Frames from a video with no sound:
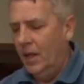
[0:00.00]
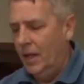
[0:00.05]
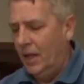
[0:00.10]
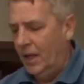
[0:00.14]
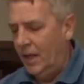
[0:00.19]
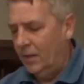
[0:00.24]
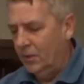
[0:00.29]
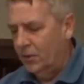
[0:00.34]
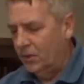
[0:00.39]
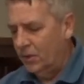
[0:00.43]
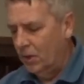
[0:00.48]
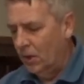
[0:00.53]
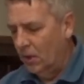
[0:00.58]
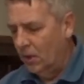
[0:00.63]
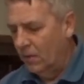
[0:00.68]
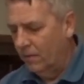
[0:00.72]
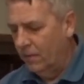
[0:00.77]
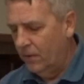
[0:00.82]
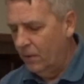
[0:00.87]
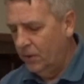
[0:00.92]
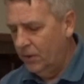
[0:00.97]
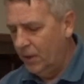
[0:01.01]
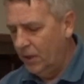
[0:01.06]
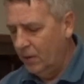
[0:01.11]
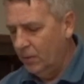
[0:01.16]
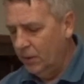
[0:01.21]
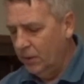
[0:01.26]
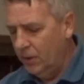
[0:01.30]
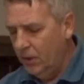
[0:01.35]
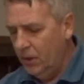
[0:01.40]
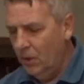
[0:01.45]
and so the first thing
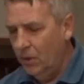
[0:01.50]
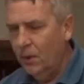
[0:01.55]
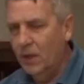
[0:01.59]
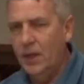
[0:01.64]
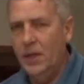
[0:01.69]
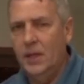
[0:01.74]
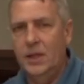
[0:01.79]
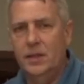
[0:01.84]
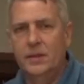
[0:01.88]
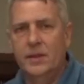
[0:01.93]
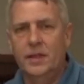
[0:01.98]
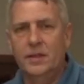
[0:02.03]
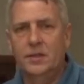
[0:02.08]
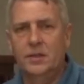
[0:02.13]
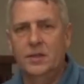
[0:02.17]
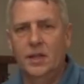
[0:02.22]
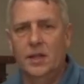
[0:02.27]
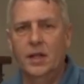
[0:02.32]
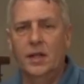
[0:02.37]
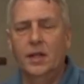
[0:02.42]
we'll do is let's